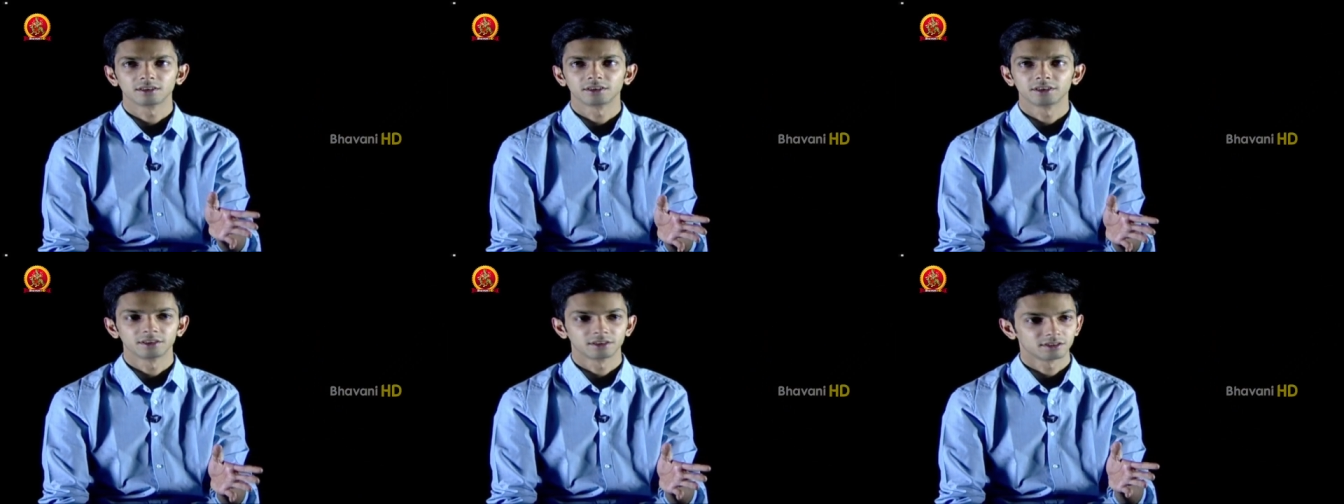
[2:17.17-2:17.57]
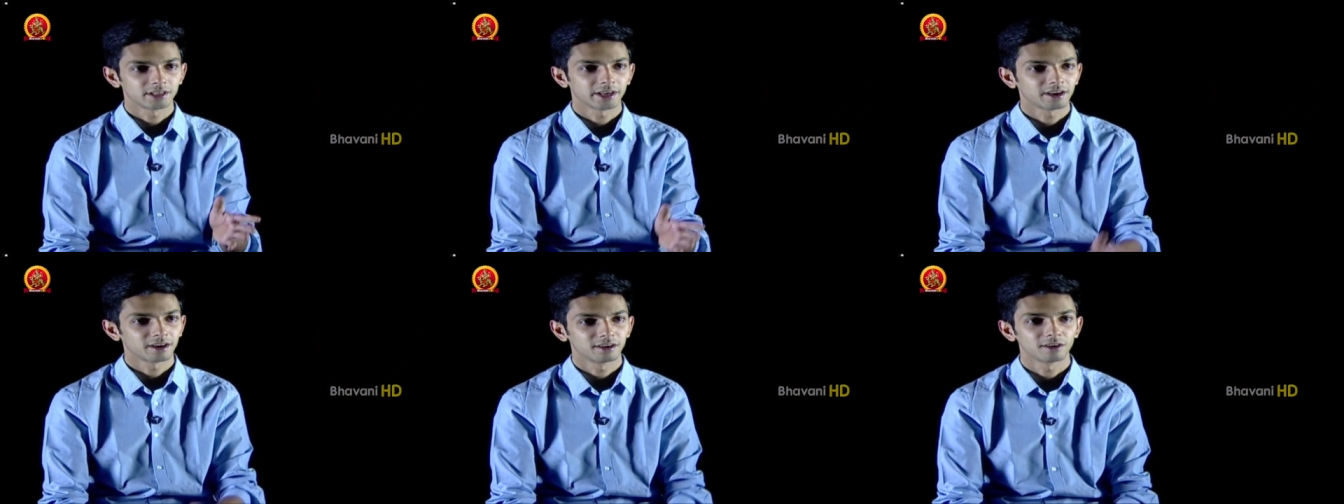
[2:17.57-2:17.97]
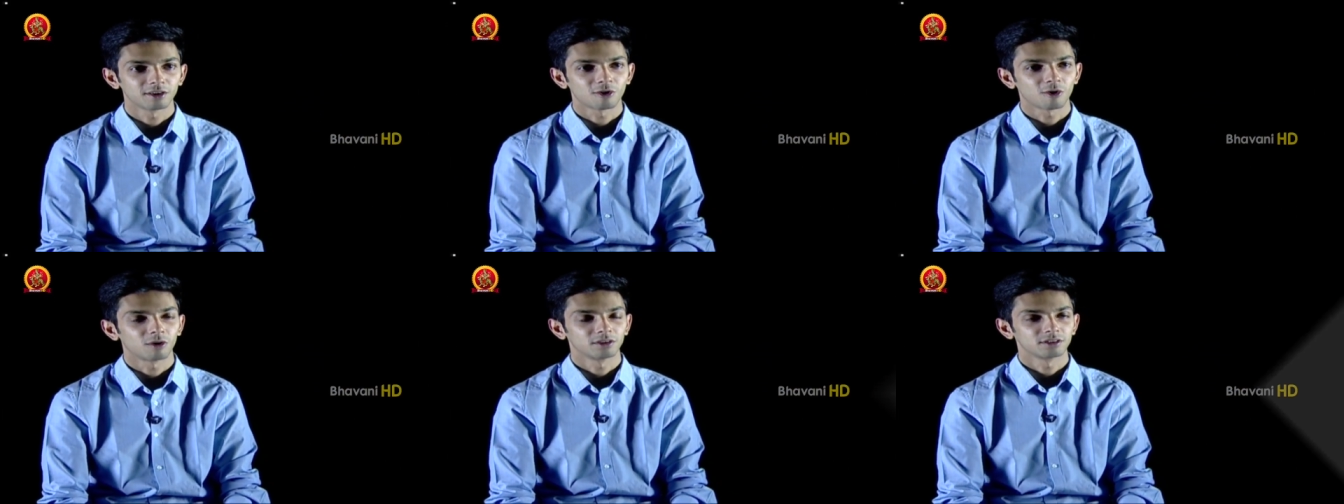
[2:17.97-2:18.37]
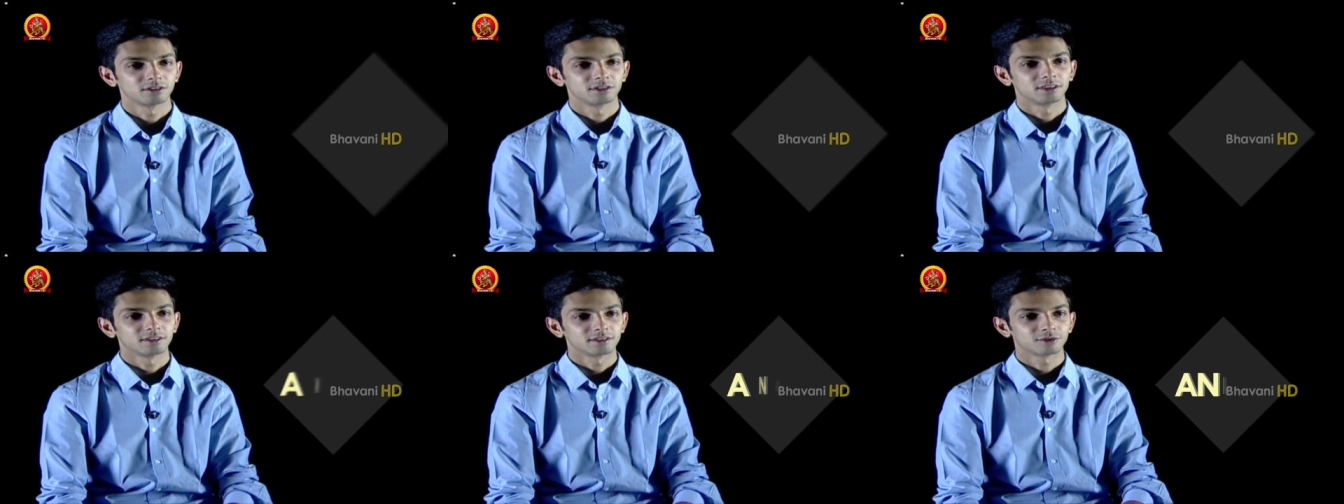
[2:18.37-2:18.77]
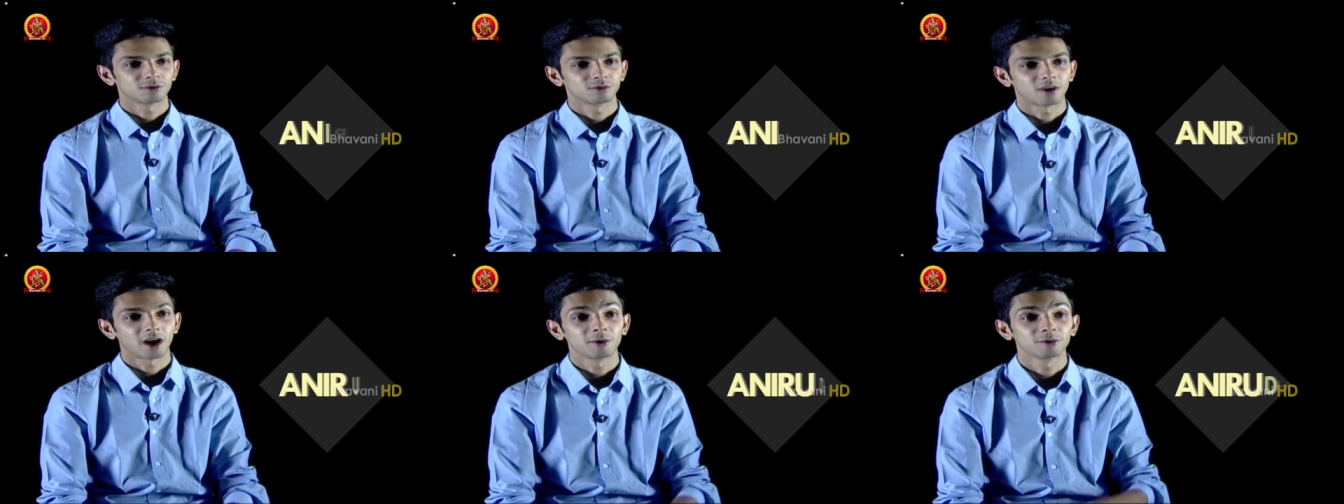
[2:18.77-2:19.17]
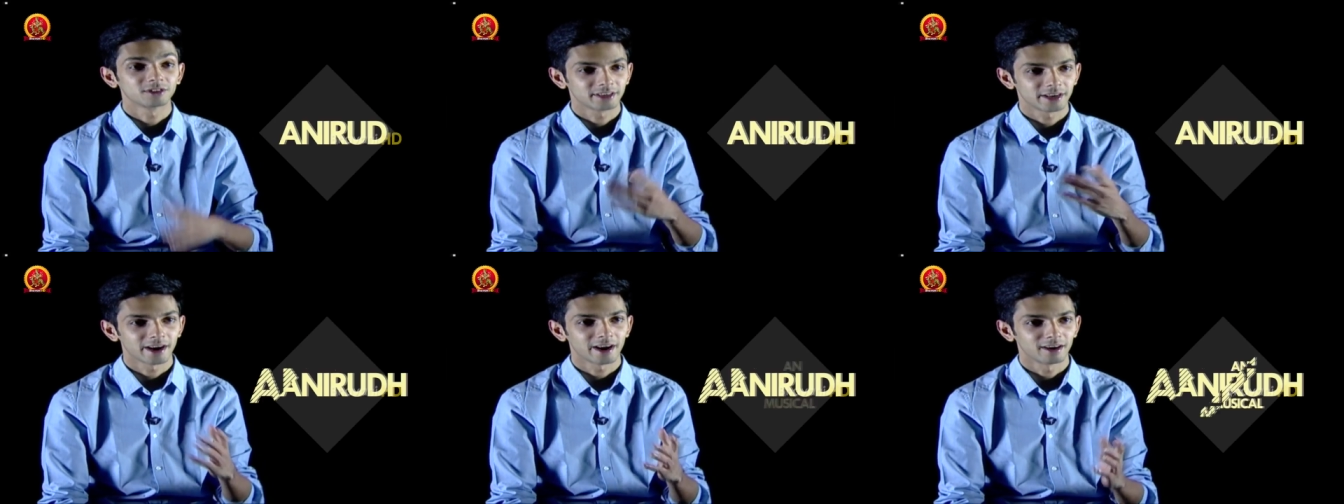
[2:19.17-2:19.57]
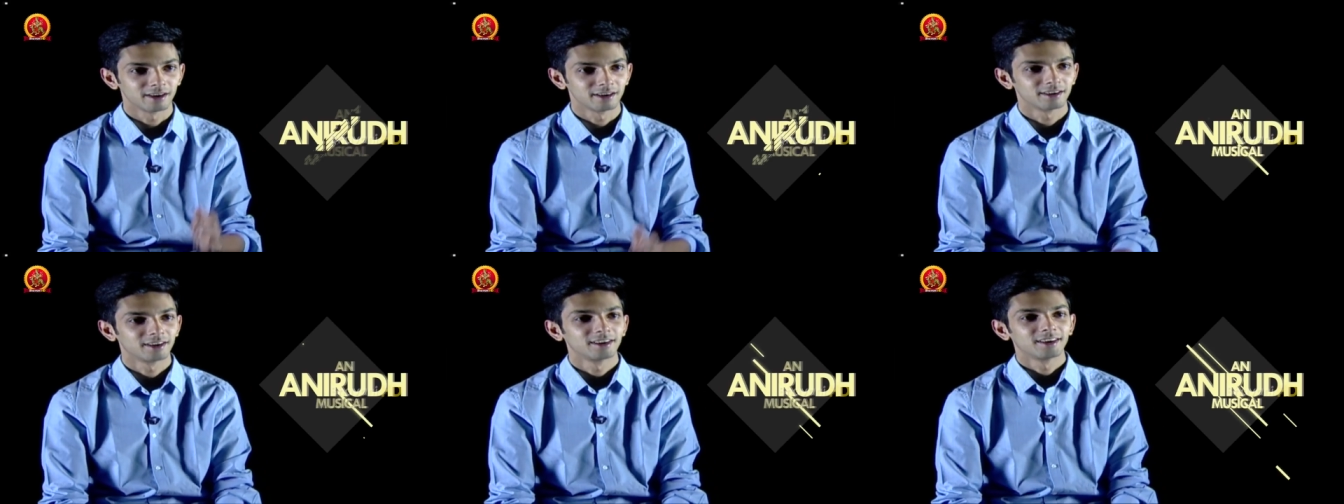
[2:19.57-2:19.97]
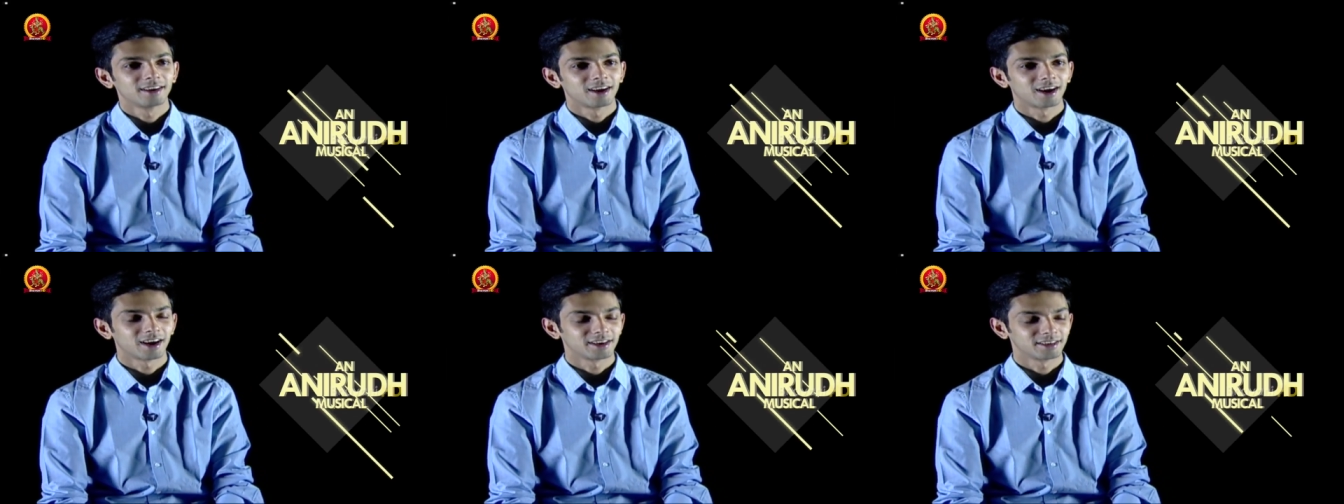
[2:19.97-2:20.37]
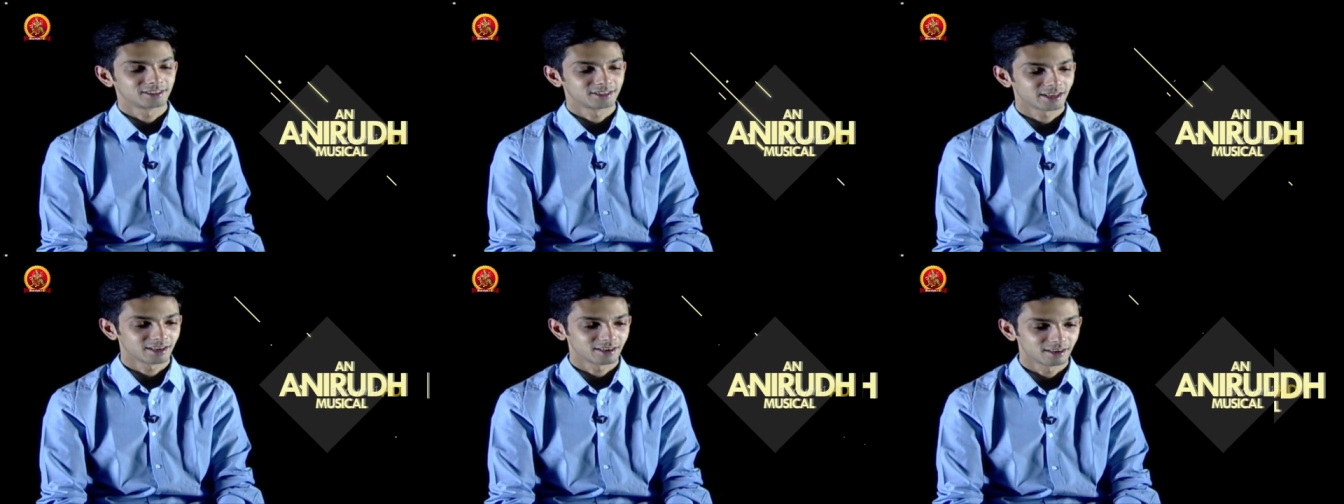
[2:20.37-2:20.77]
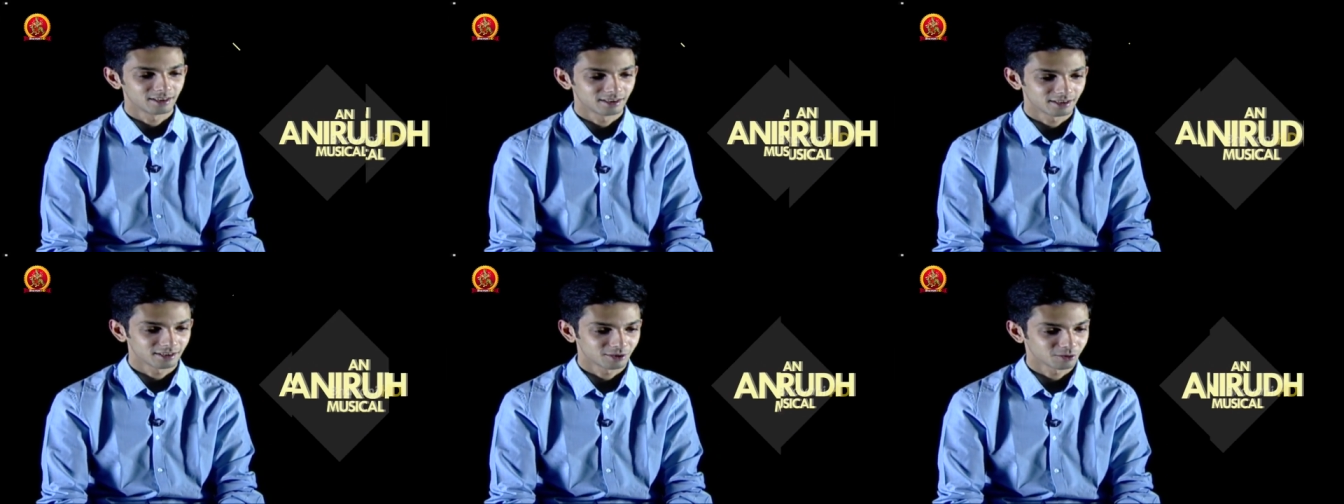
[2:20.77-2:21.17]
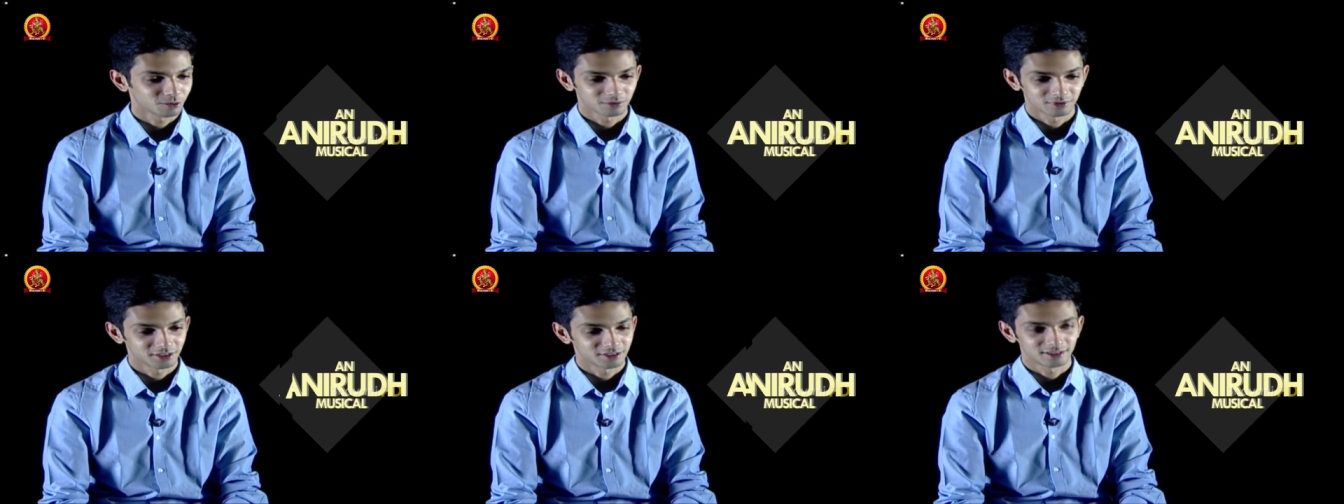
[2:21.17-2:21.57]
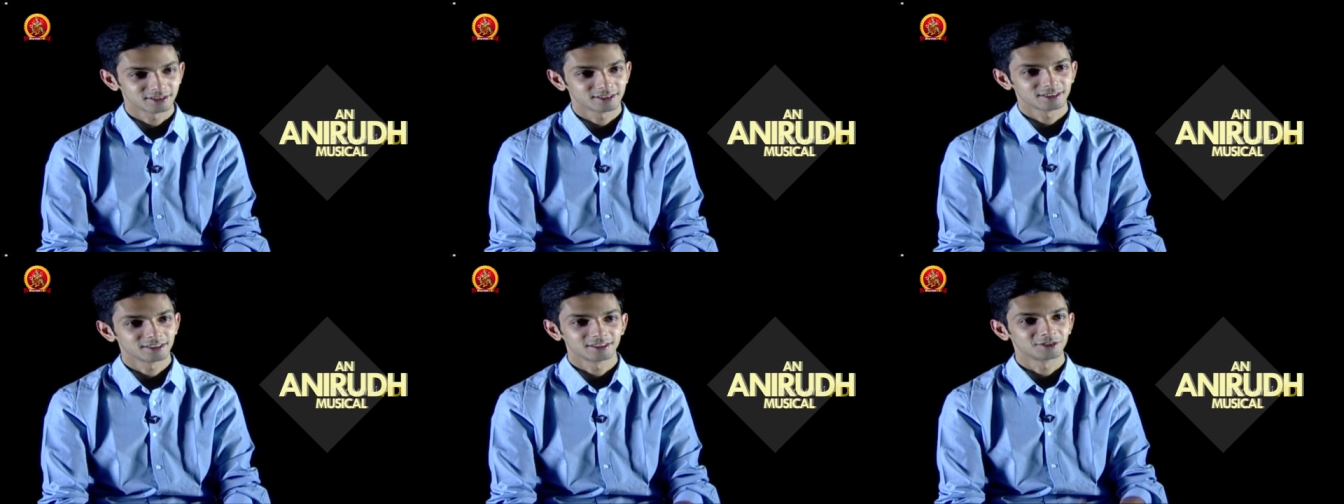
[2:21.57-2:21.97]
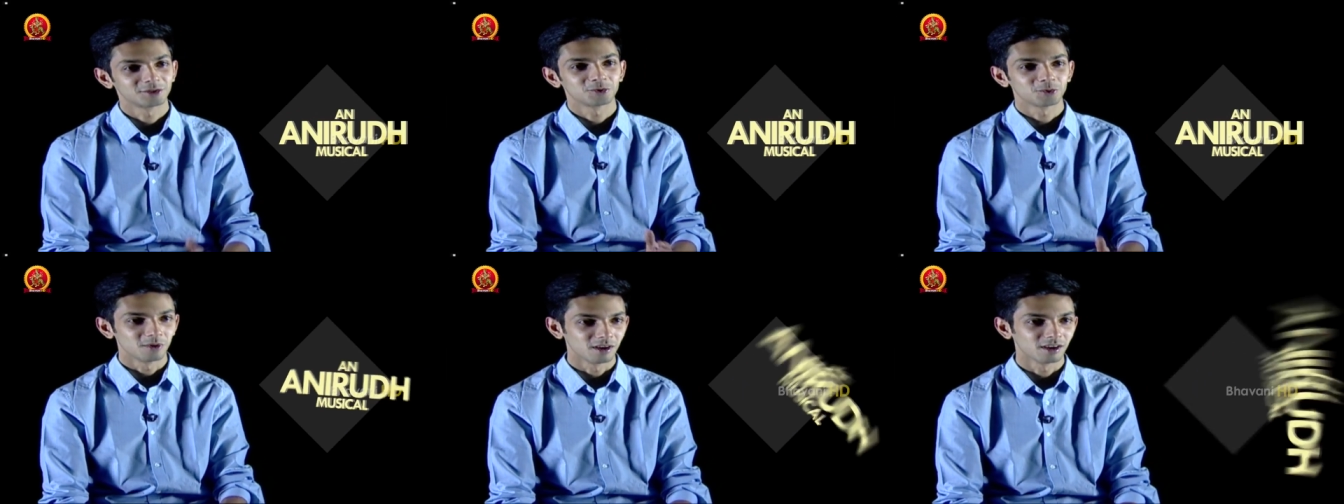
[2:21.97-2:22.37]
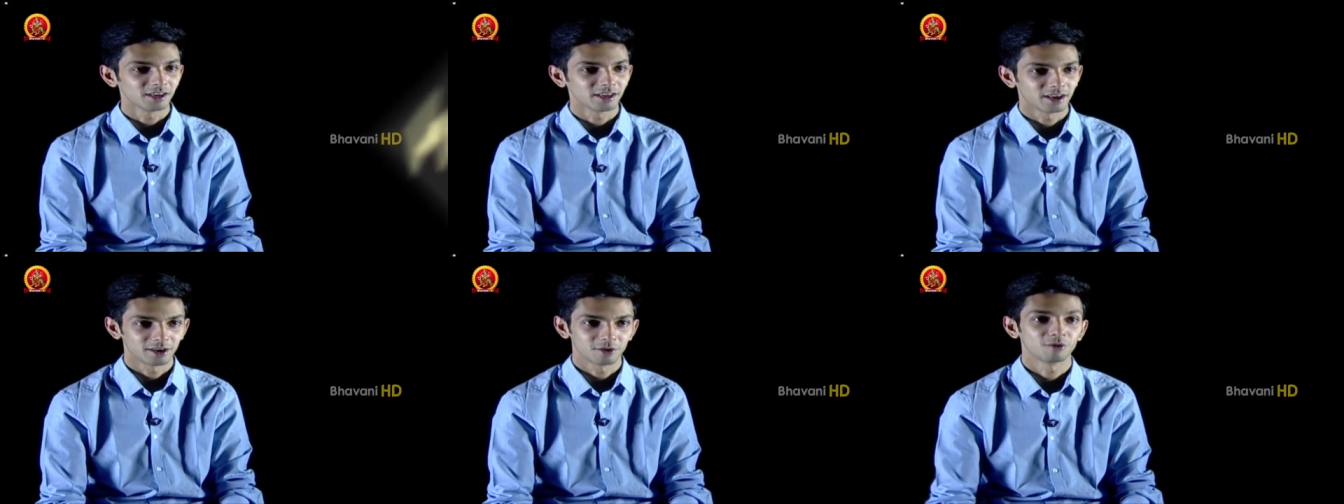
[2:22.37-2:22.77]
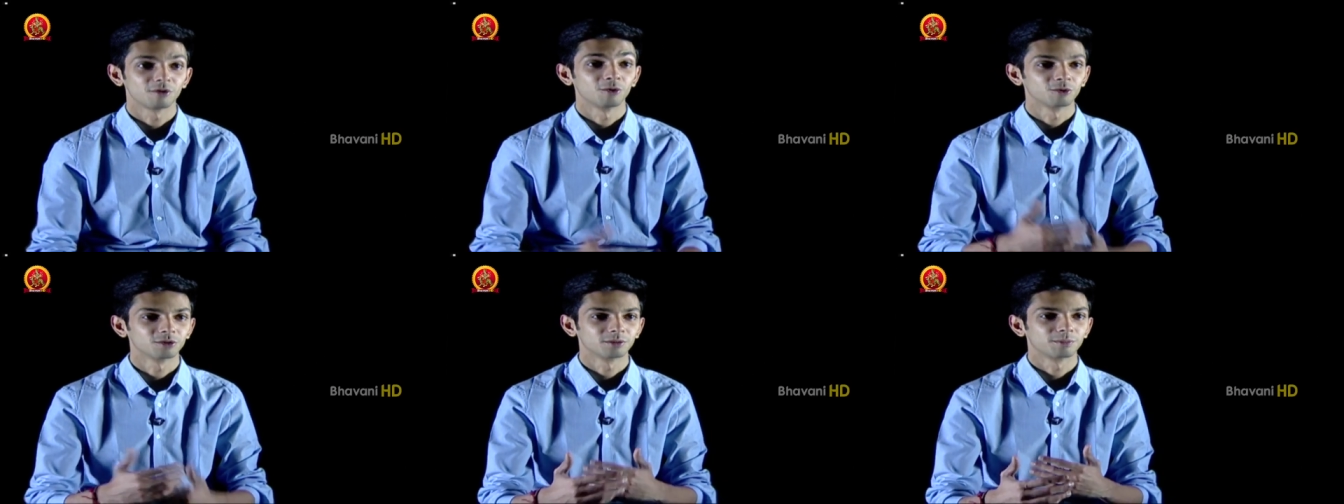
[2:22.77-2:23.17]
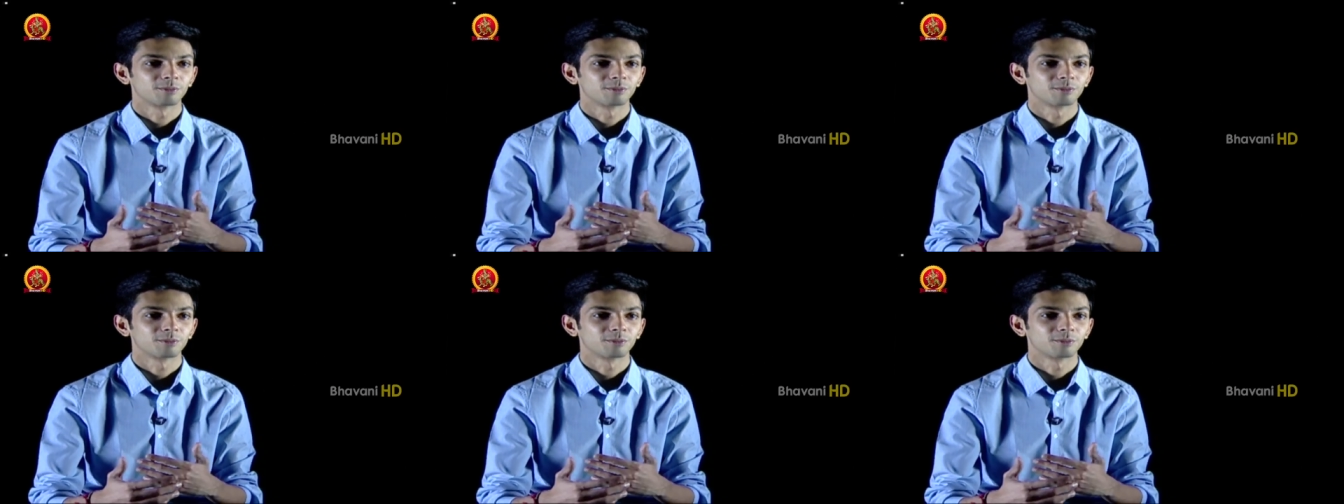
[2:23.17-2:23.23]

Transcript: in second year college then, so I was scared. I said, no, this is too early. I don't know the